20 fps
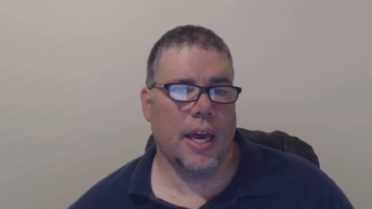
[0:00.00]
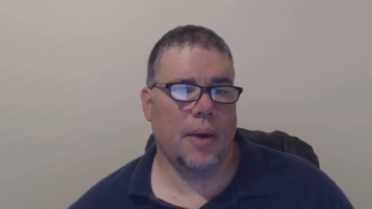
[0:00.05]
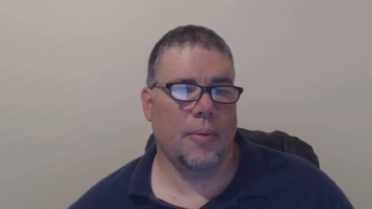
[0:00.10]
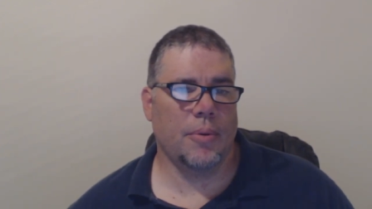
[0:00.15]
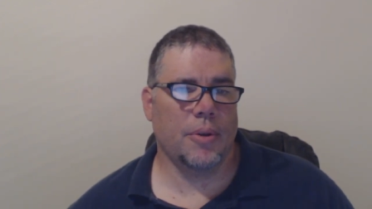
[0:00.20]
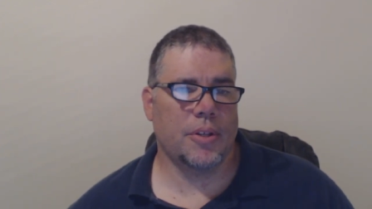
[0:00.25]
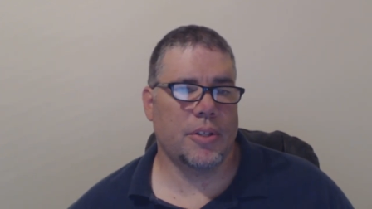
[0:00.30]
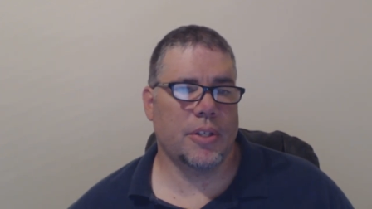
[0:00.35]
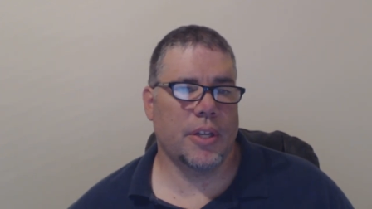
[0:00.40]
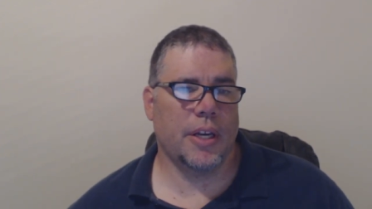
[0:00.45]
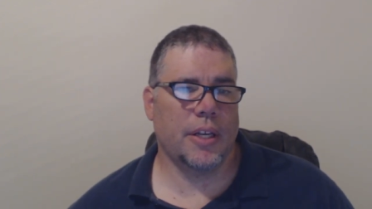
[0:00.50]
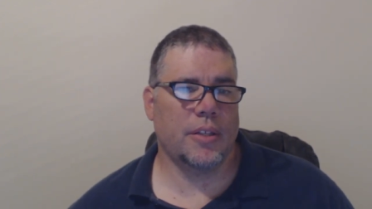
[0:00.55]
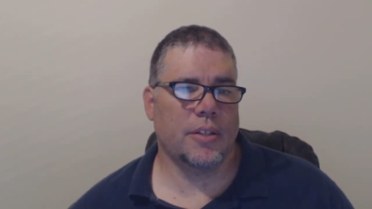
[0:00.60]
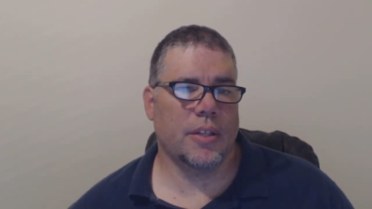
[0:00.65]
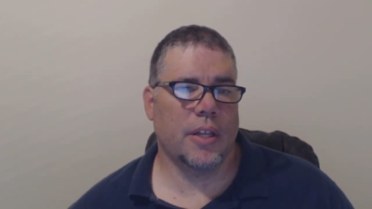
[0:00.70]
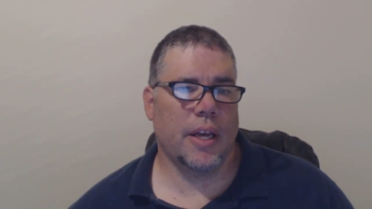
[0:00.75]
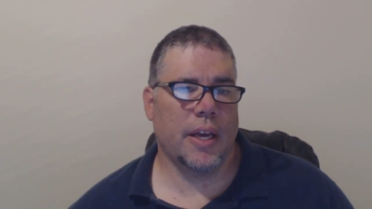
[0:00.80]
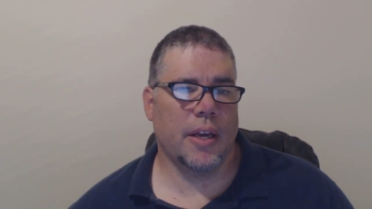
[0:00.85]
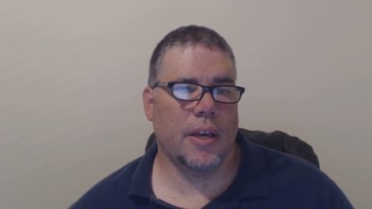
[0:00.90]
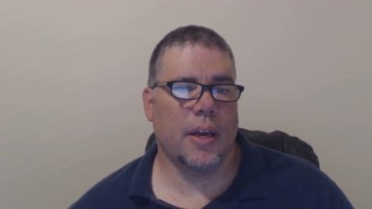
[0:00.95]
And with
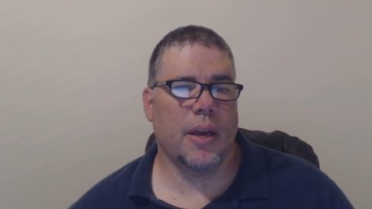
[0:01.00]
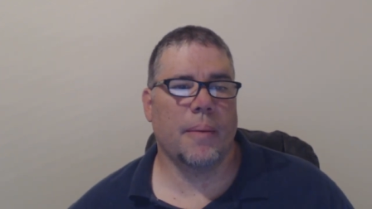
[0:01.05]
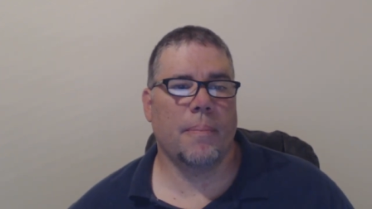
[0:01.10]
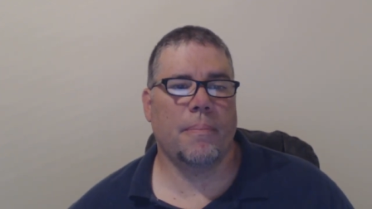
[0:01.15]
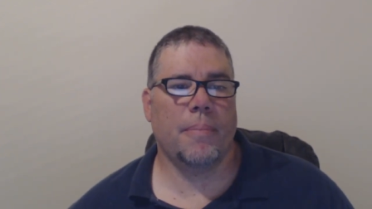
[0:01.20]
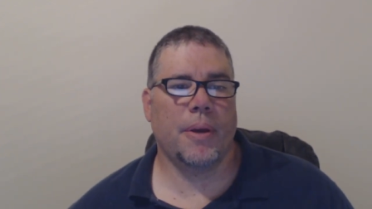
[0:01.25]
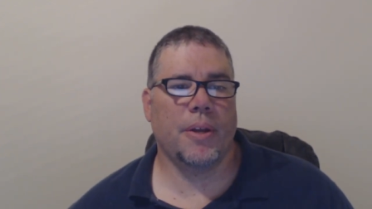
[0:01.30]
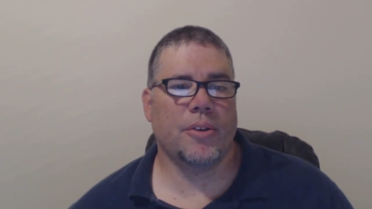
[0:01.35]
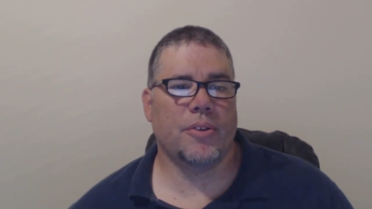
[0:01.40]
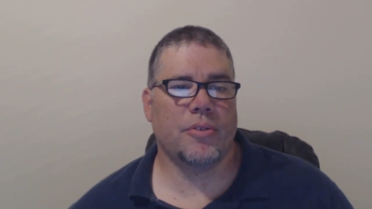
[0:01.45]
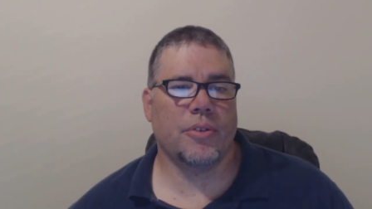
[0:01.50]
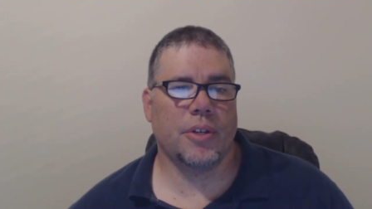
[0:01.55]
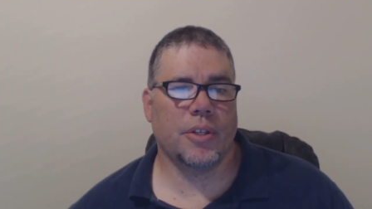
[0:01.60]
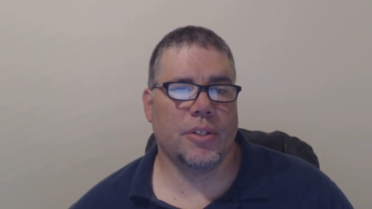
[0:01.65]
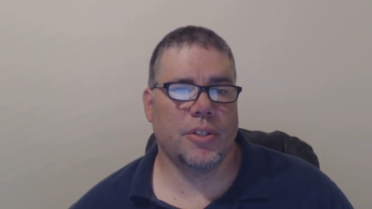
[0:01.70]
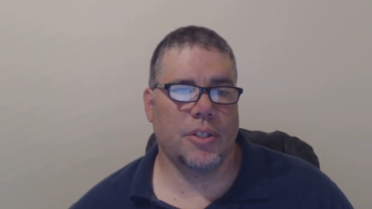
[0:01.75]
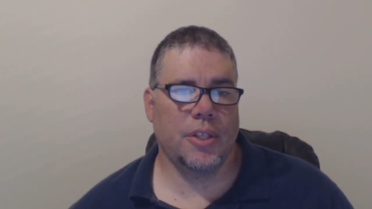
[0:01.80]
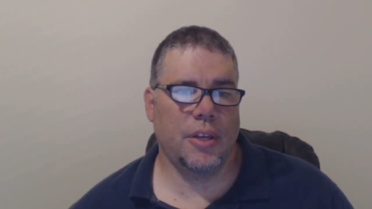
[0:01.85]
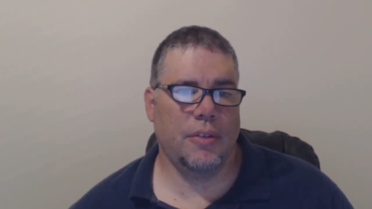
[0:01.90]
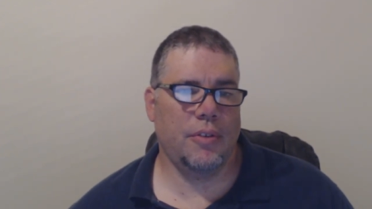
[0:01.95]
sites like
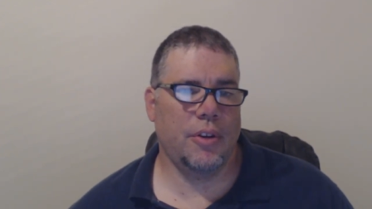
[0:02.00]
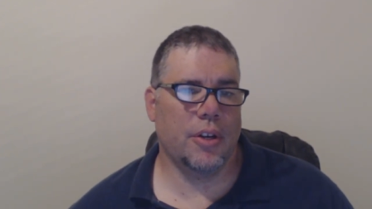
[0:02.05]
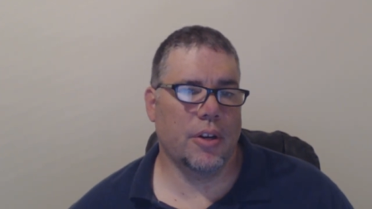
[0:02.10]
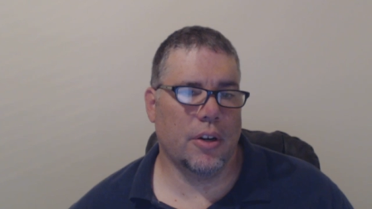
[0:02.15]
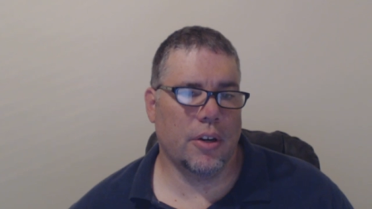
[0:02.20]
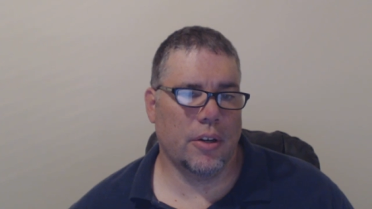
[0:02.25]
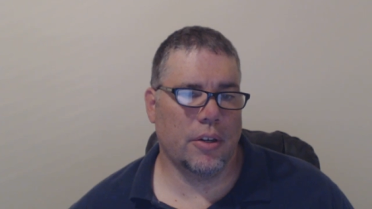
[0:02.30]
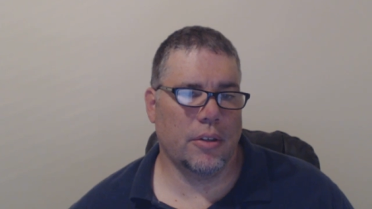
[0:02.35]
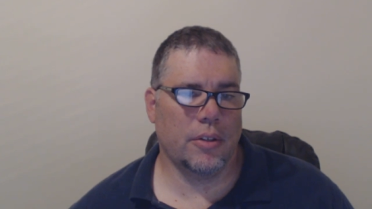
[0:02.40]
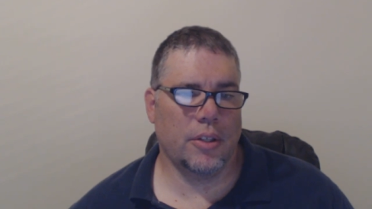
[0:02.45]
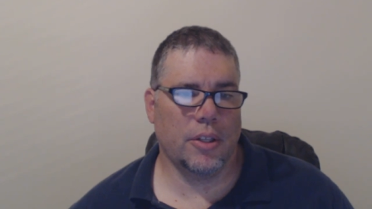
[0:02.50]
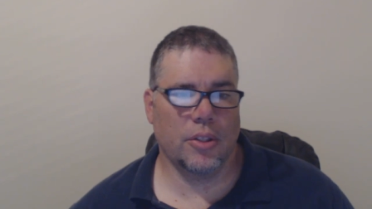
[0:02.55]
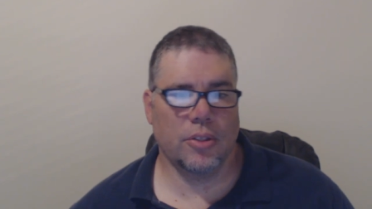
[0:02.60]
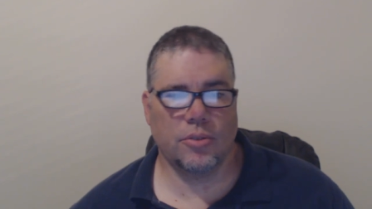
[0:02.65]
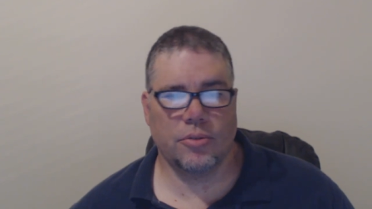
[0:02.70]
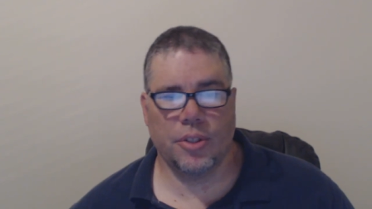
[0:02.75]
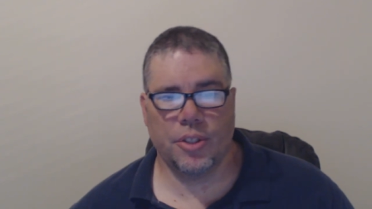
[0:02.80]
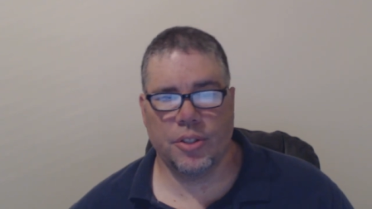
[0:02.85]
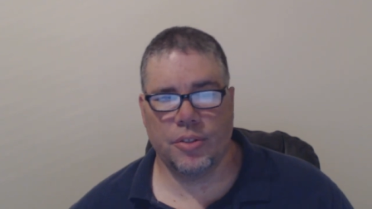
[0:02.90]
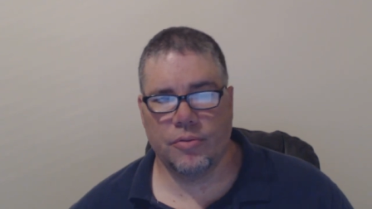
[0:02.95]
Pinterest, DeviantArt,
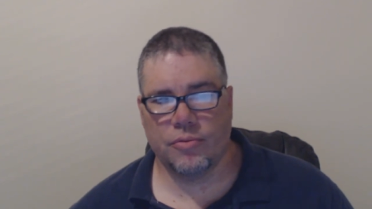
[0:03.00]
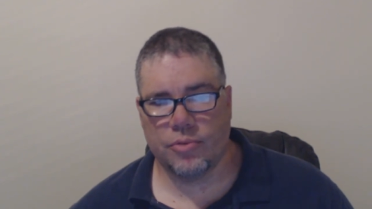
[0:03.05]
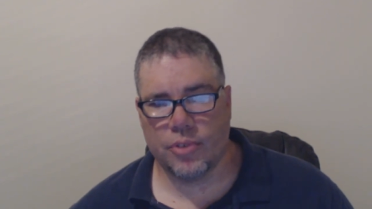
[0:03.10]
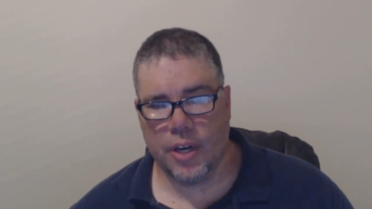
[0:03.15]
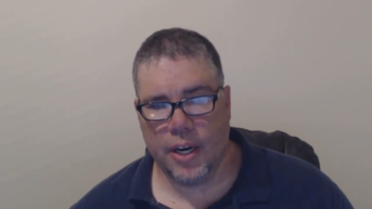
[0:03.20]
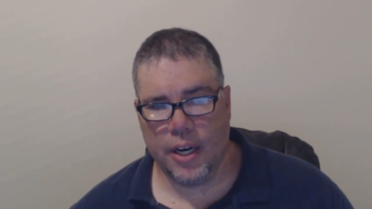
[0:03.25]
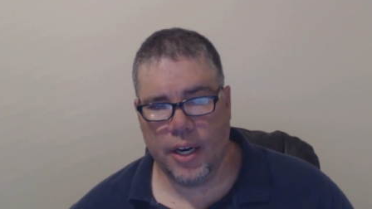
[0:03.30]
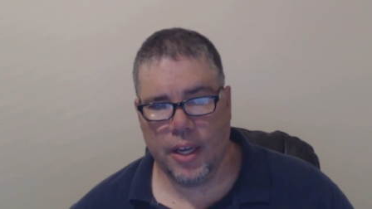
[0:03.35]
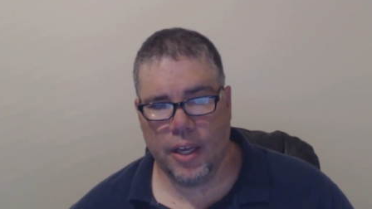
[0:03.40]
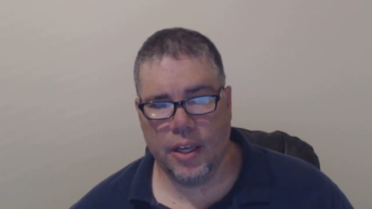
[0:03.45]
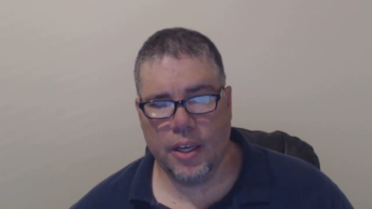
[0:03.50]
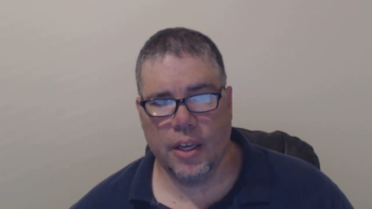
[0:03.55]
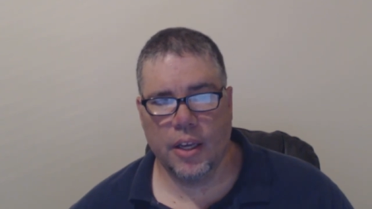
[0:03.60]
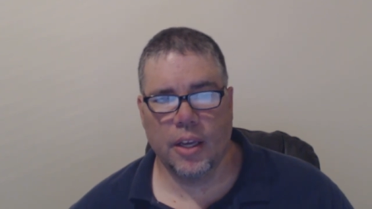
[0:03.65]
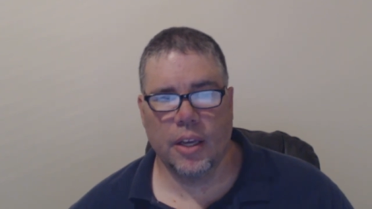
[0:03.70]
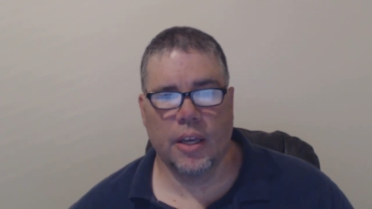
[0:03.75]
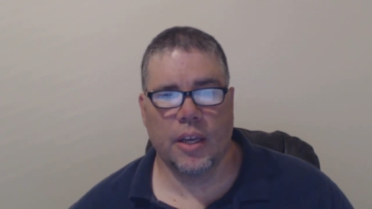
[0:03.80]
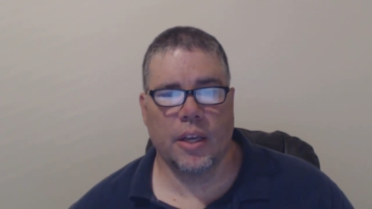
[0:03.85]
Illustration Friday,